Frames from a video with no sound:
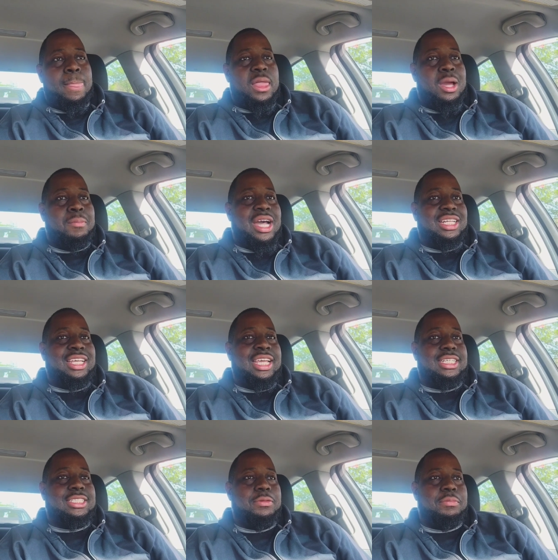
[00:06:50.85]
Um, I
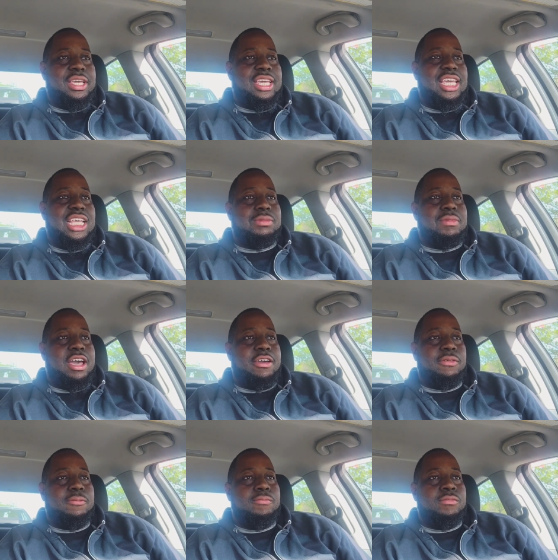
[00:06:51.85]
think to me he is my
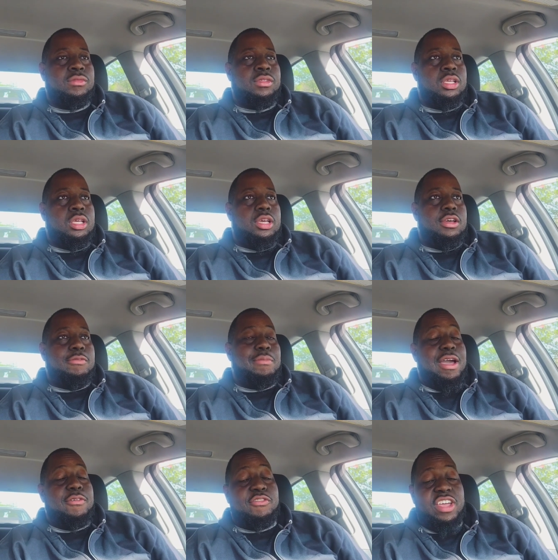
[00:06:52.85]

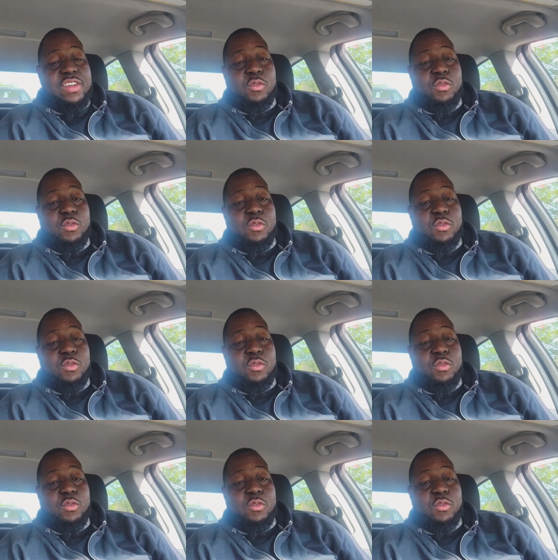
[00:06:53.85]
my favorite